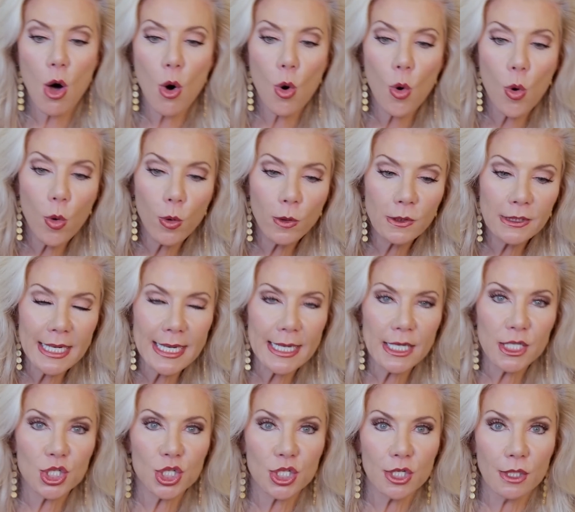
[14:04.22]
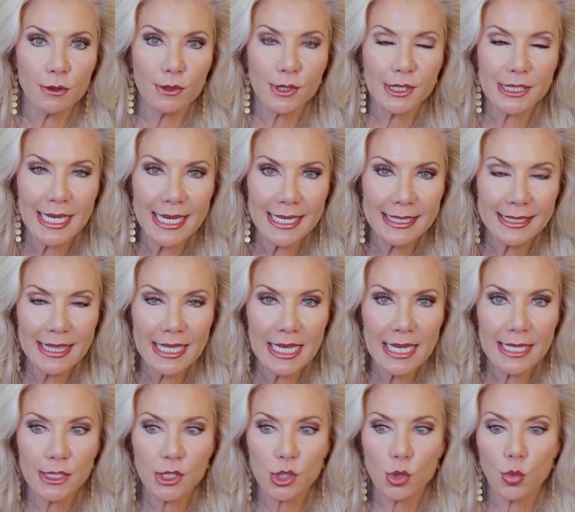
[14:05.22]
old issues and
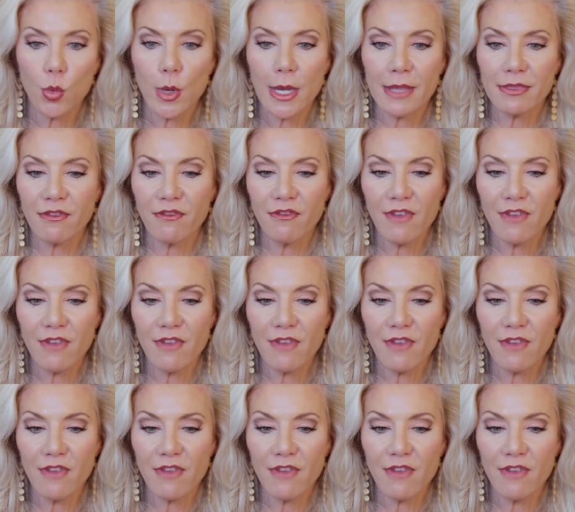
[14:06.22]
things with